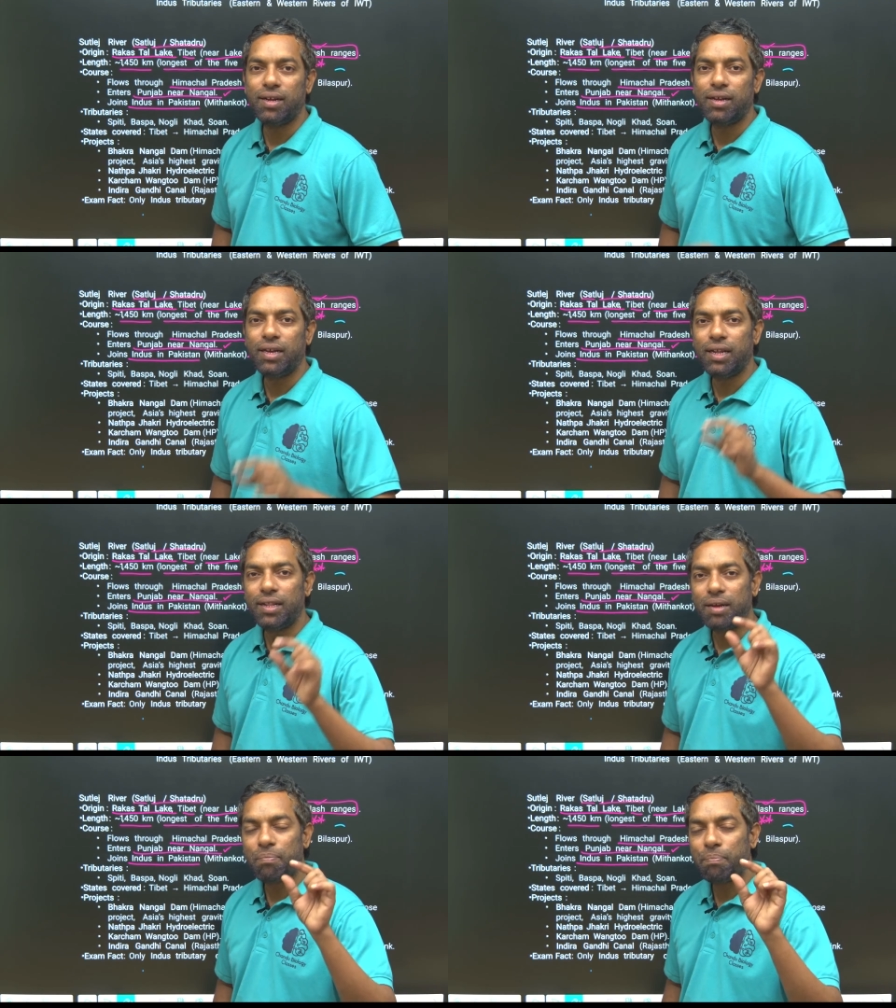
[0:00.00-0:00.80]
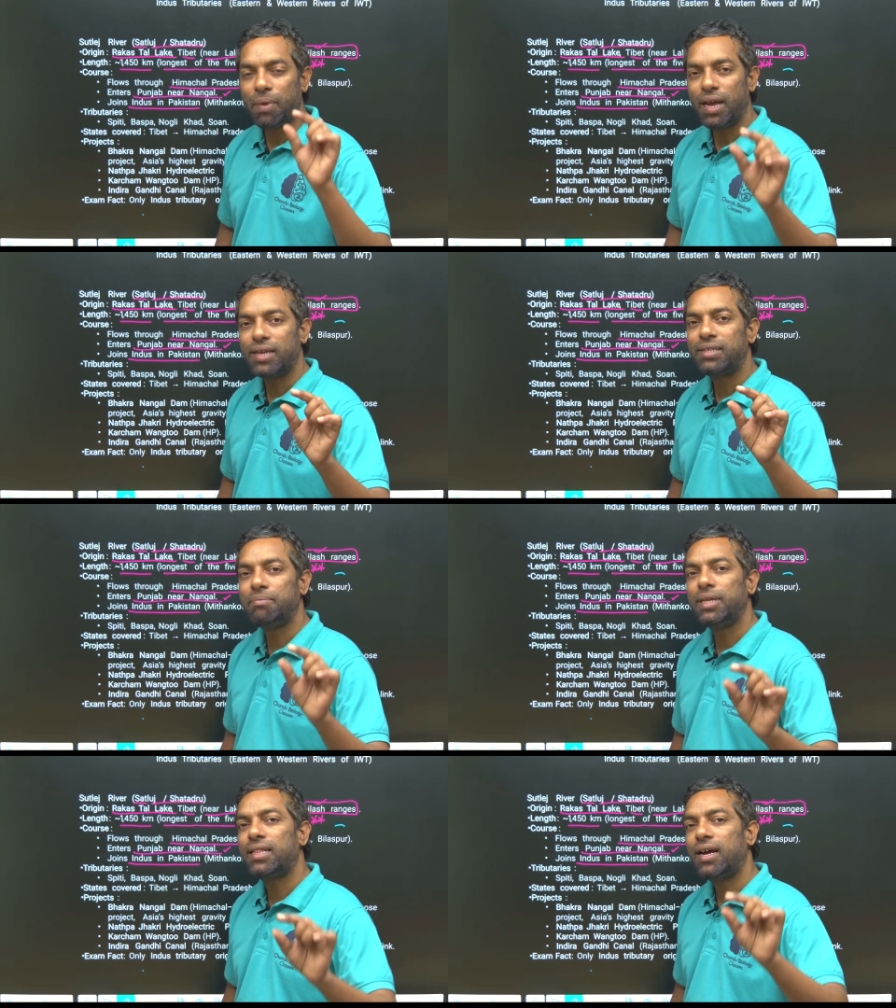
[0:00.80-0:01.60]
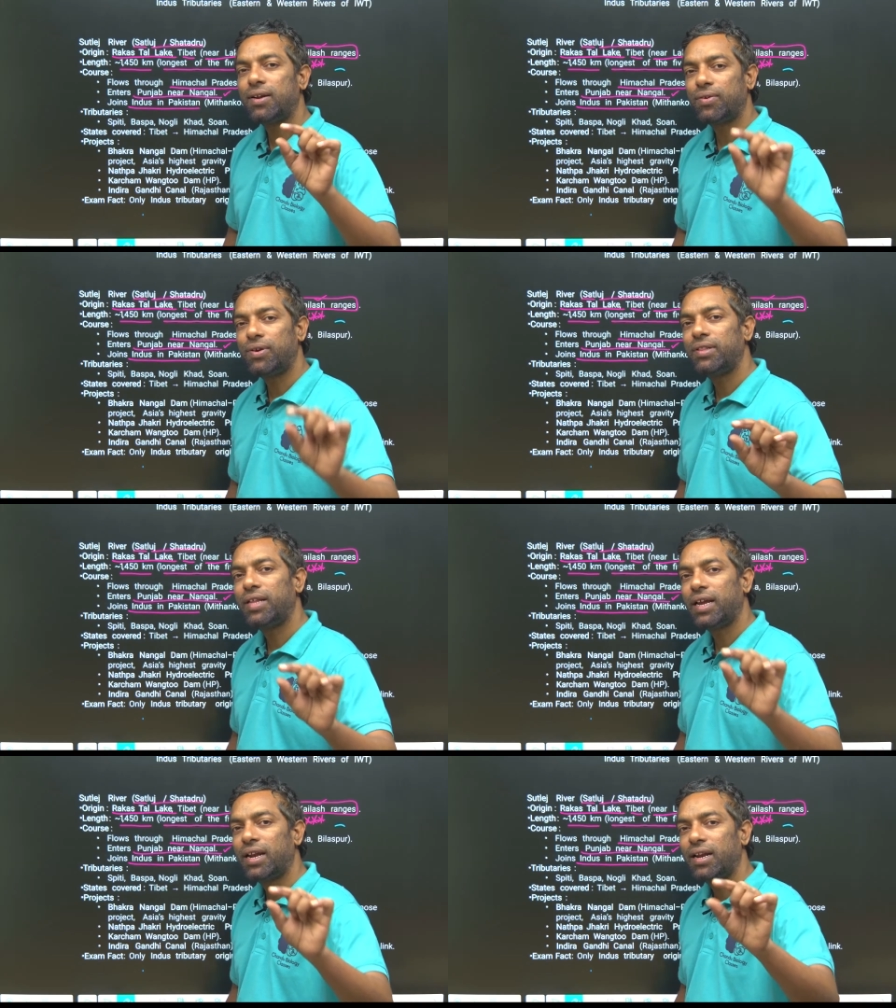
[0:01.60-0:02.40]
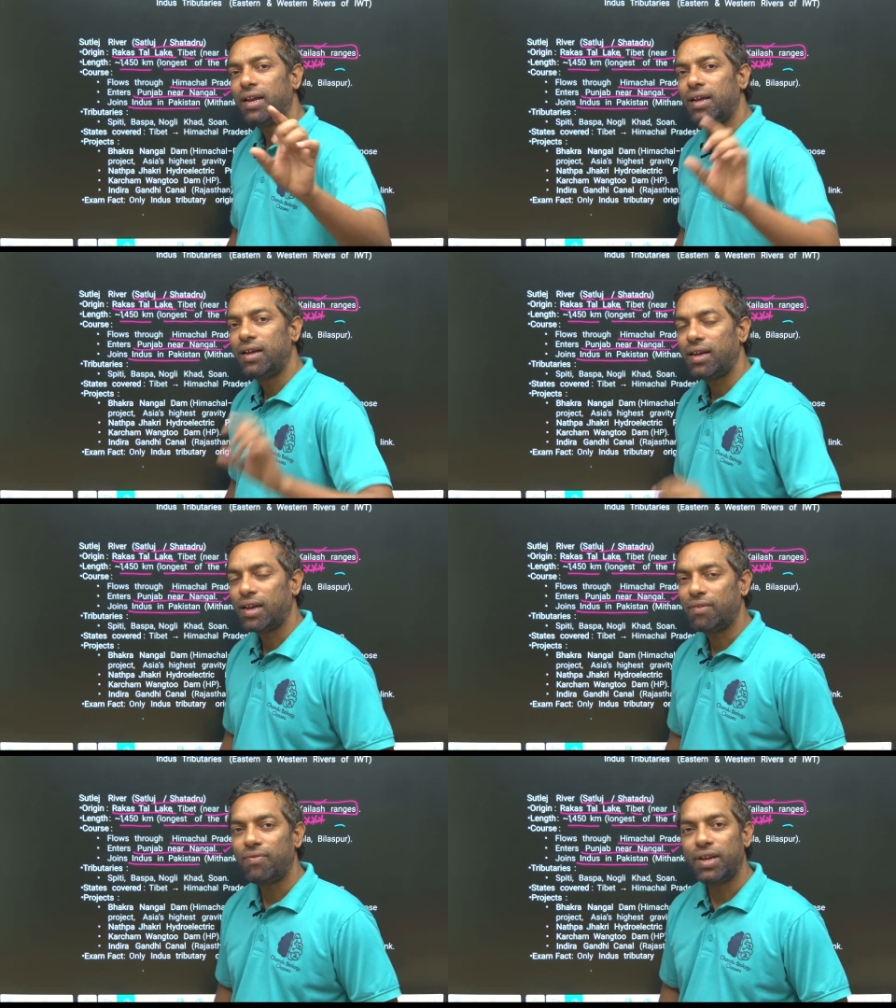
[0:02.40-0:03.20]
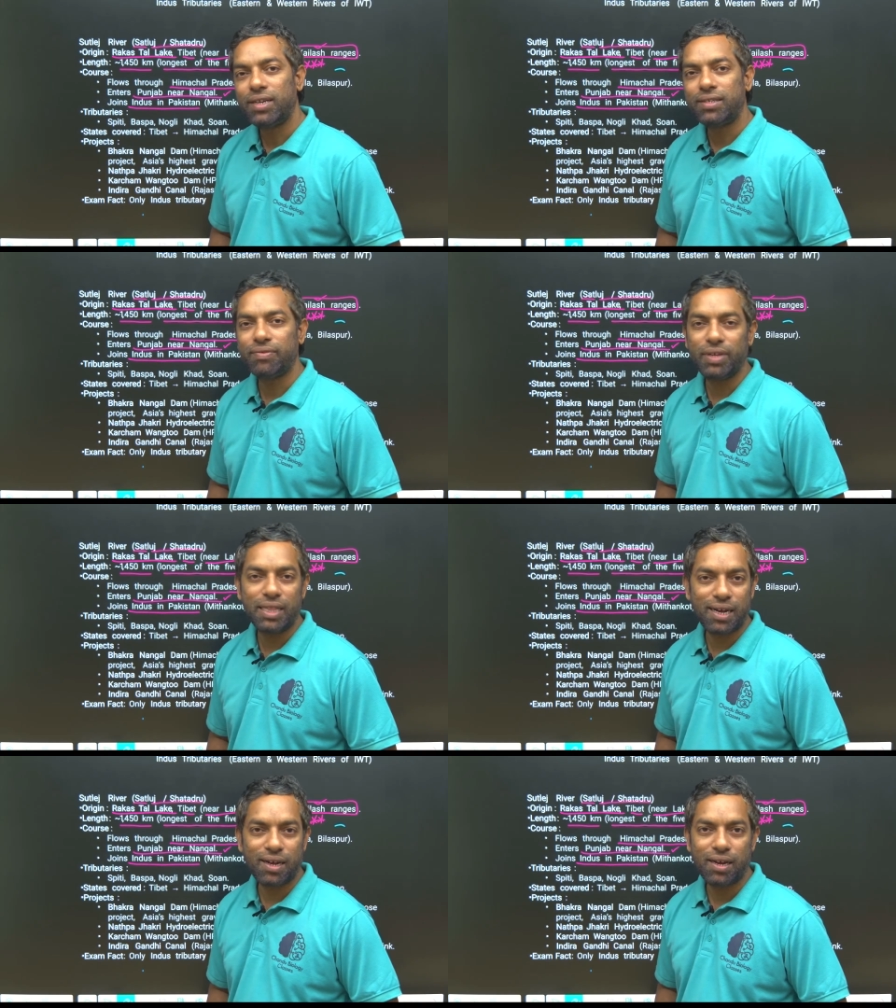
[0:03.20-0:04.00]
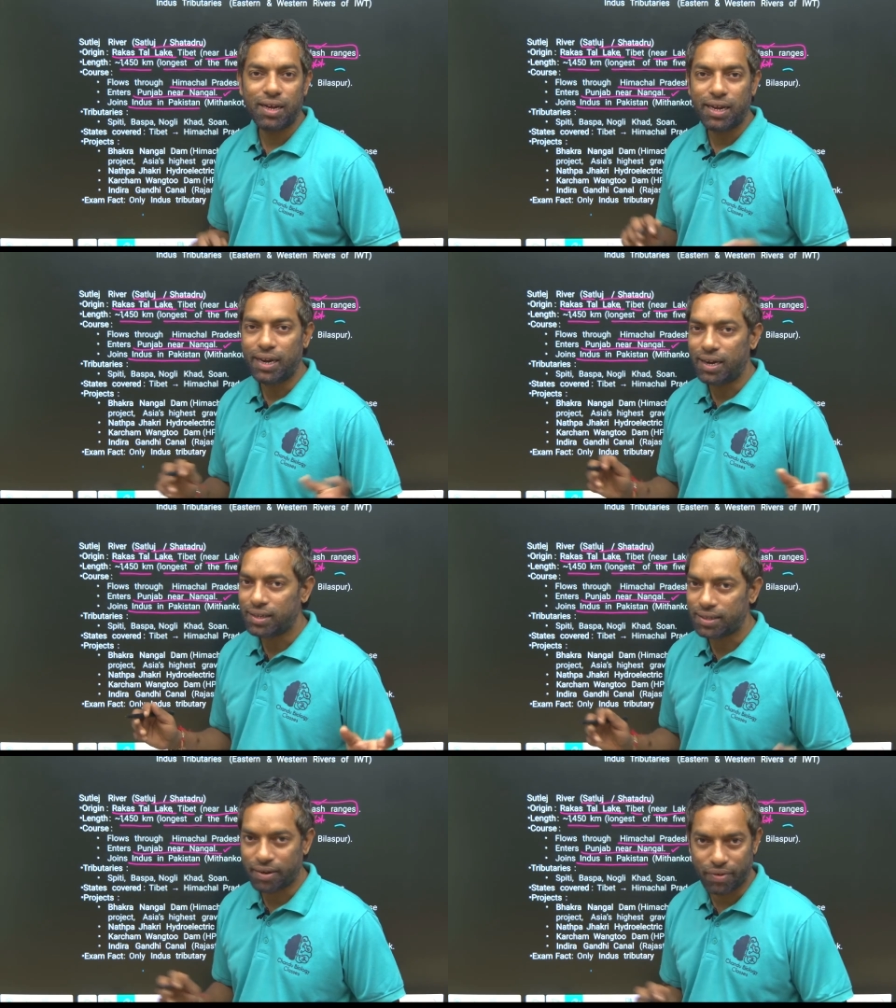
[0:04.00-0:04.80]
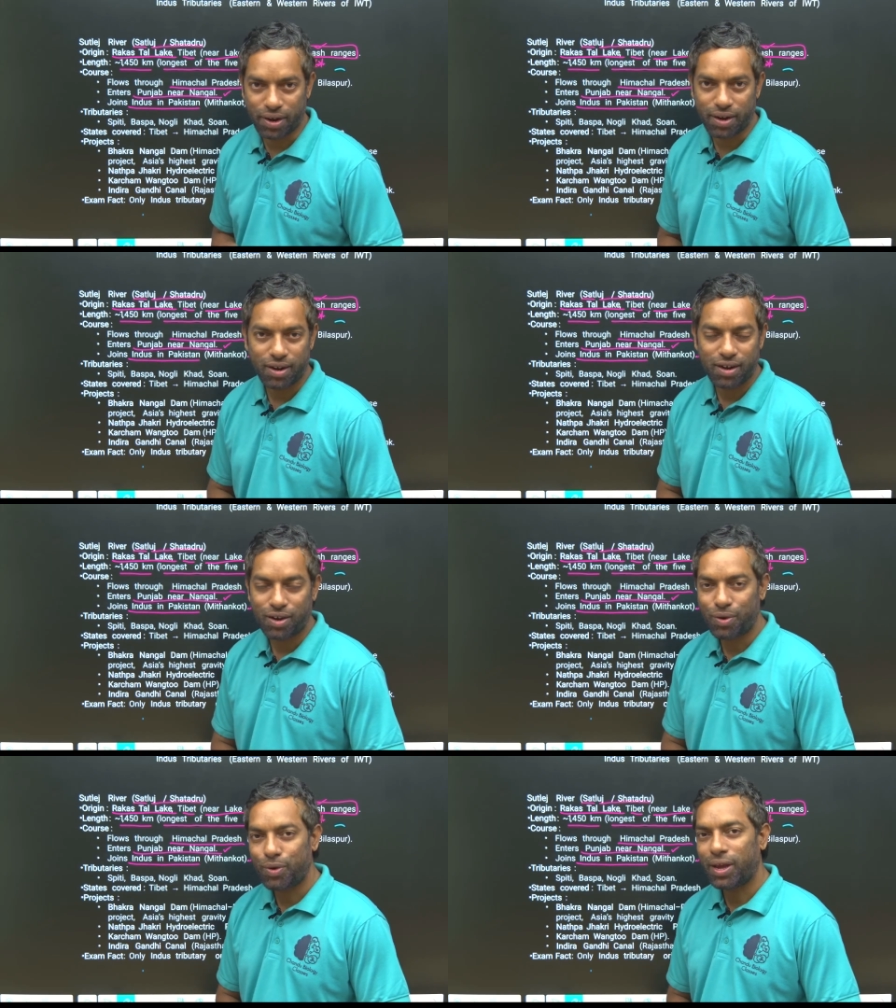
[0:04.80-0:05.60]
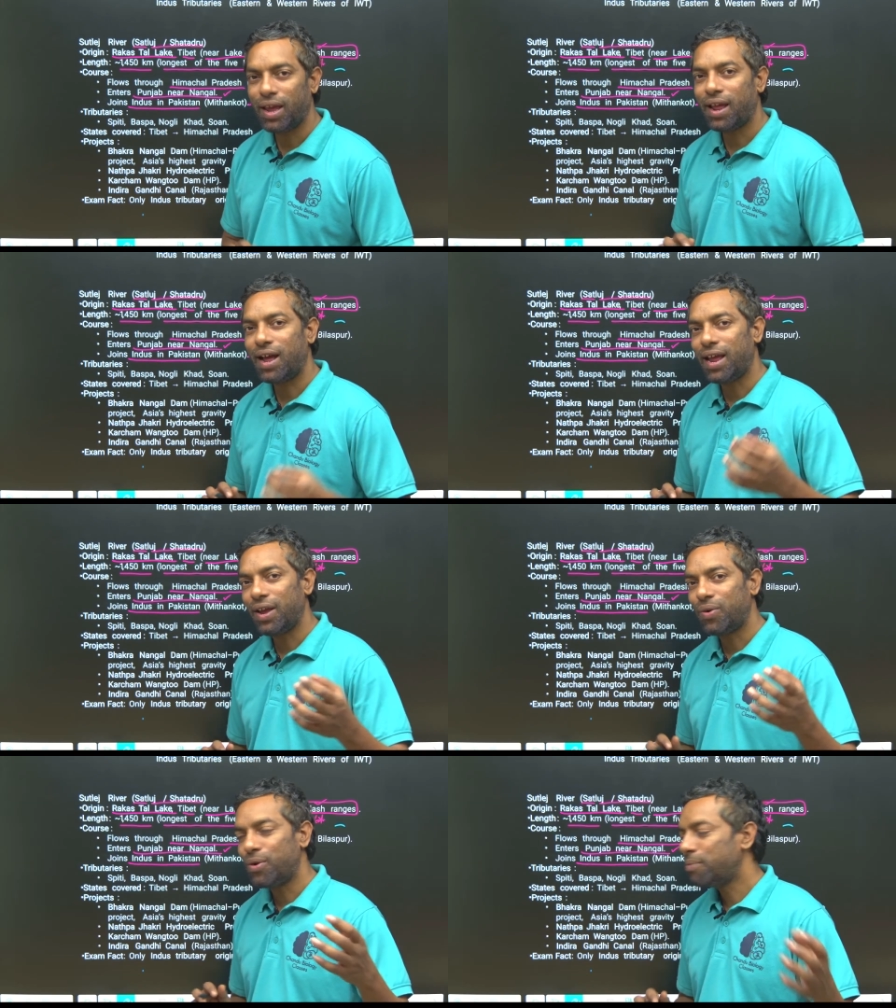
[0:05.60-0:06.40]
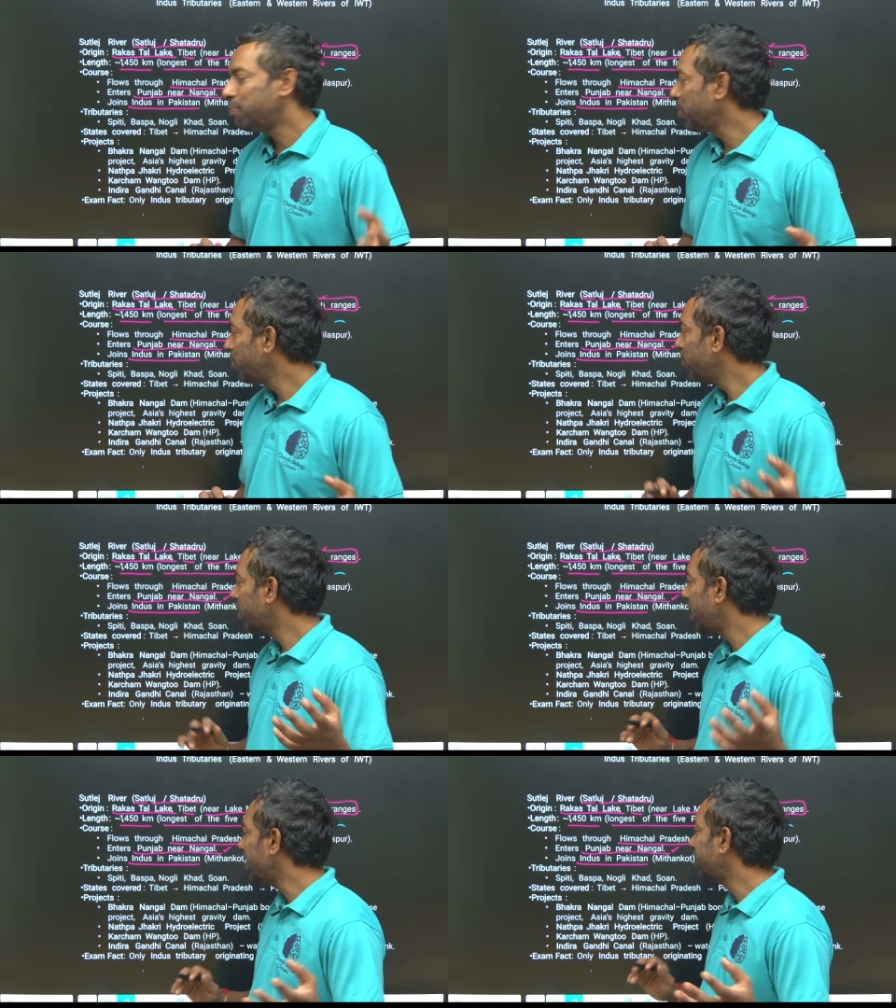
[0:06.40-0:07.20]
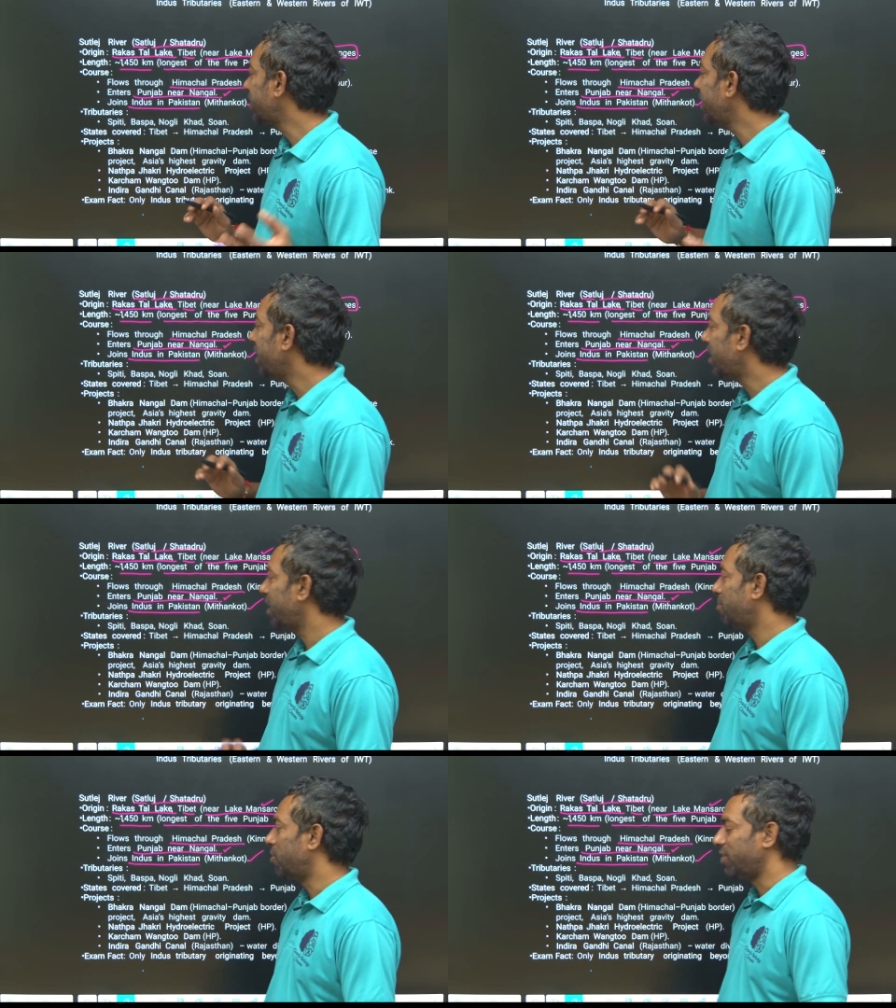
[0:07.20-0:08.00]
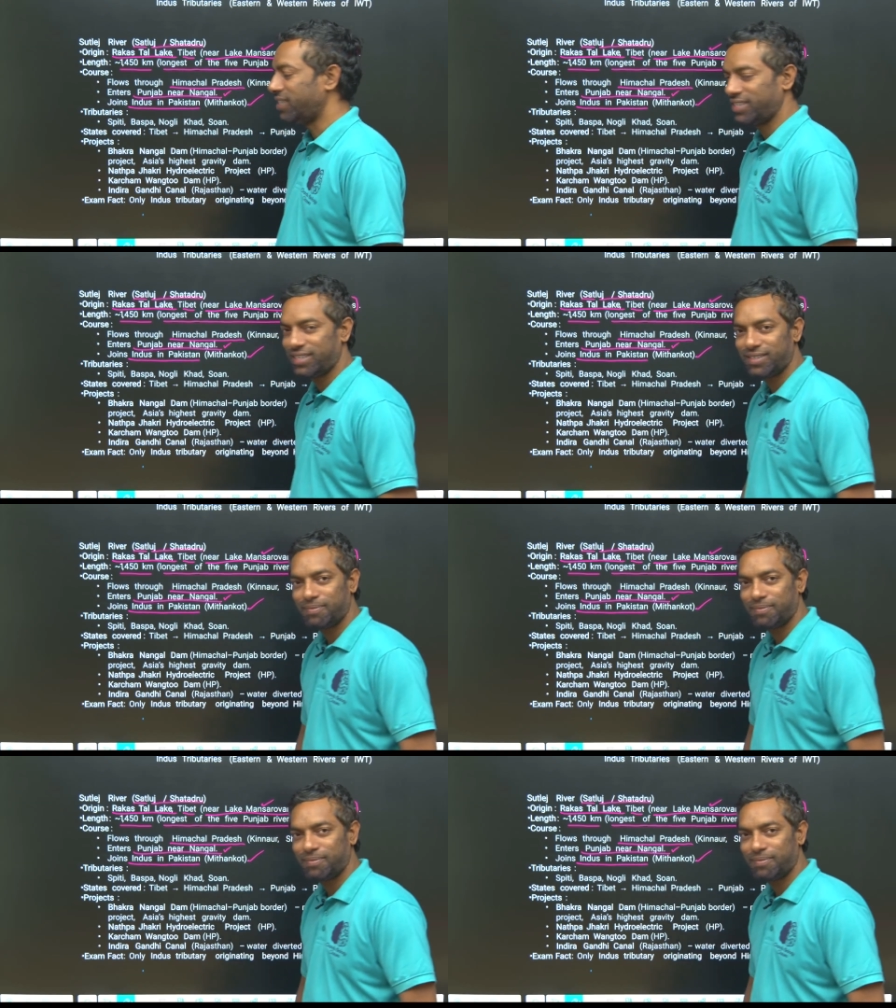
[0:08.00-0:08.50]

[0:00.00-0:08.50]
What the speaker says: In the place Mithankot, they can confluence with the Indus river. Okay, I hope you guys clear about it.